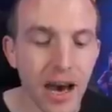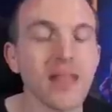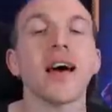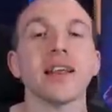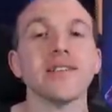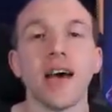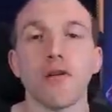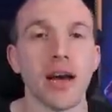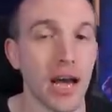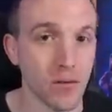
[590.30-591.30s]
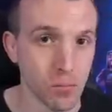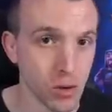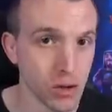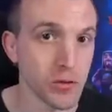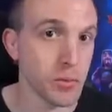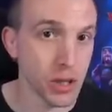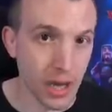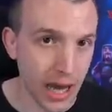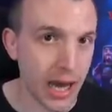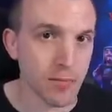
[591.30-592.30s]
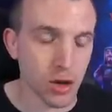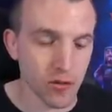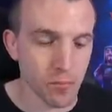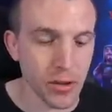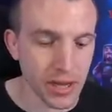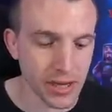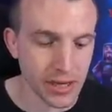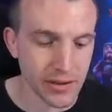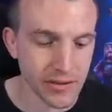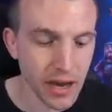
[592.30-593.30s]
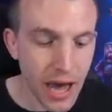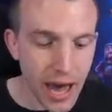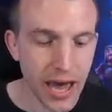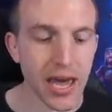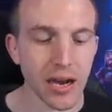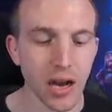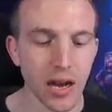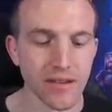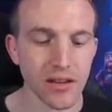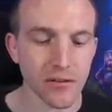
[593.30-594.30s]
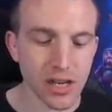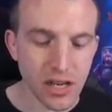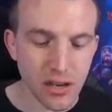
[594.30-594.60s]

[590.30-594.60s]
and that is how I have multiple Hammer of Buildings. Eagle Artillery,